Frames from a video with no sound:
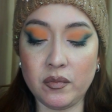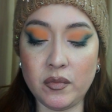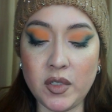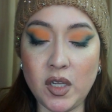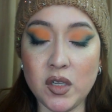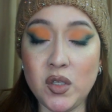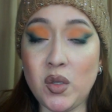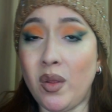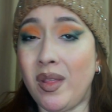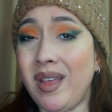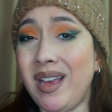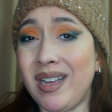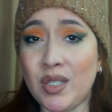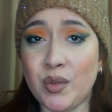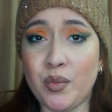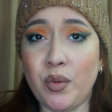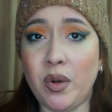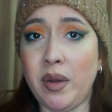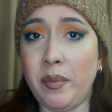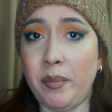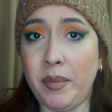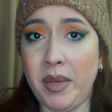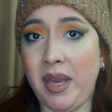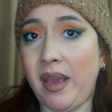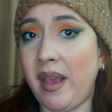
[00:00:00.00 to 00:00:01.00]
So that's where
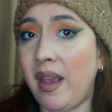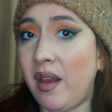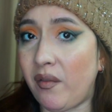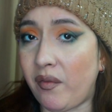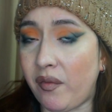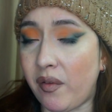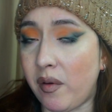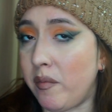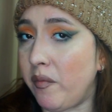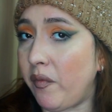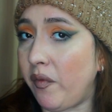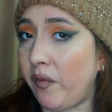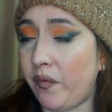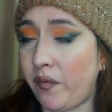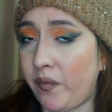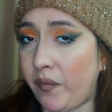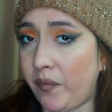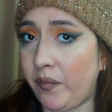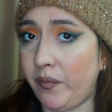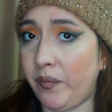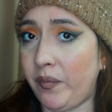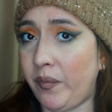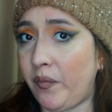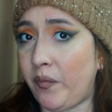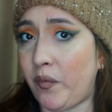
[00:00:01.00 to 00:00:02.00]
it began
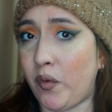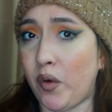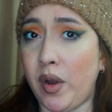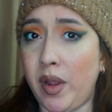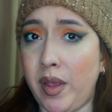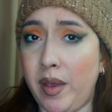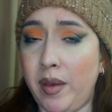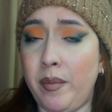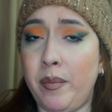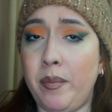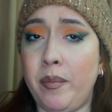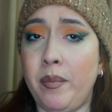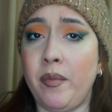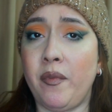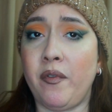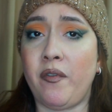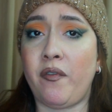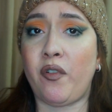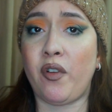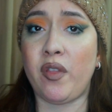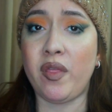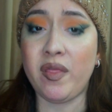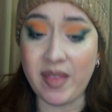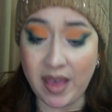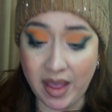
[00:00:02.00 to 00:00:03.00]
for him
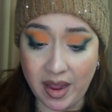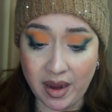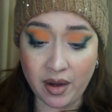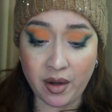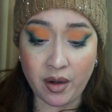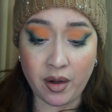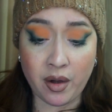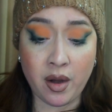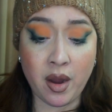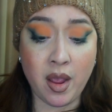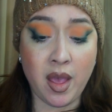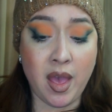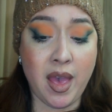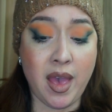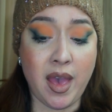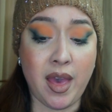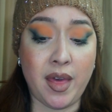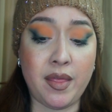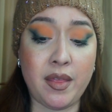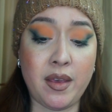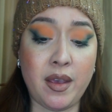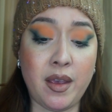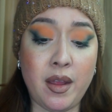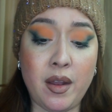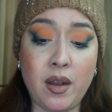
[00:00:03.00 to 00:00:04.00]
there.
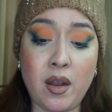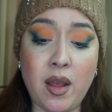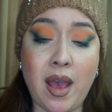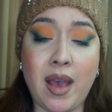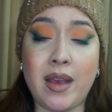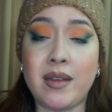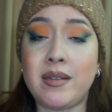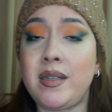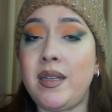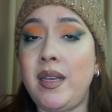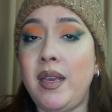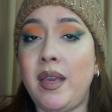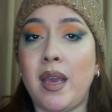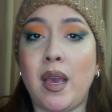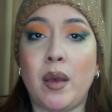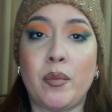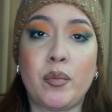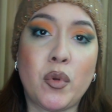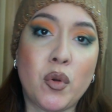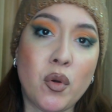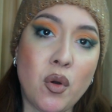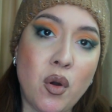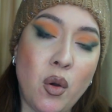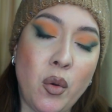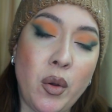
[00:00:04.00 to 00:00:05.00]
And then as he
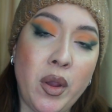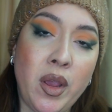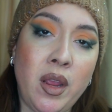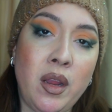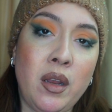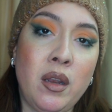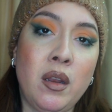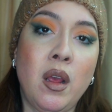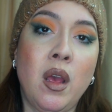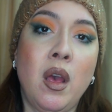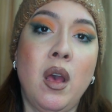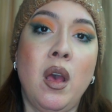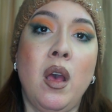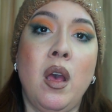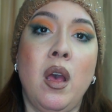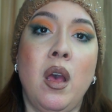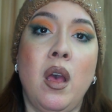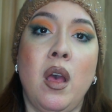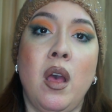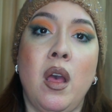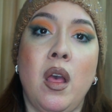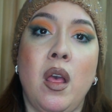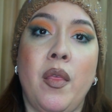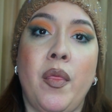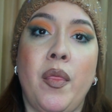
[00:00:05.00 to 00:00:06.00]
kept growing,
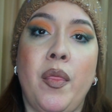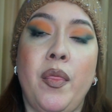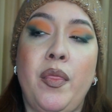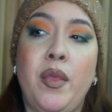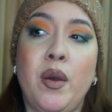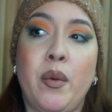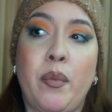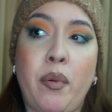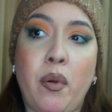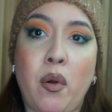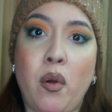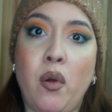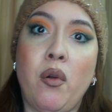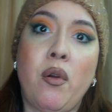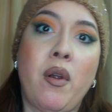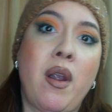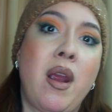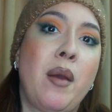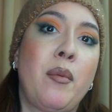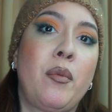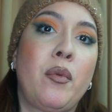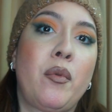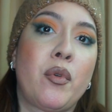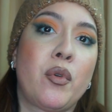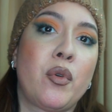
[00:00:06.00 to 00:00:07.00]
the
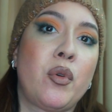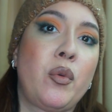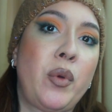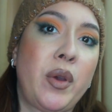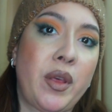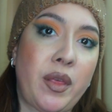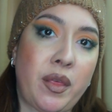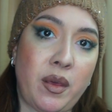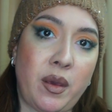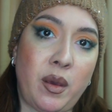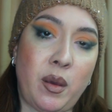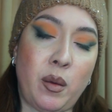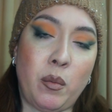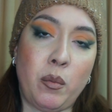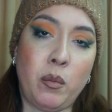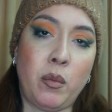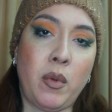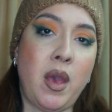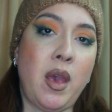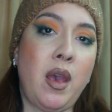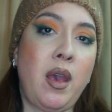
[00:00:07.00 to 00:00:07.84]
program grew with him.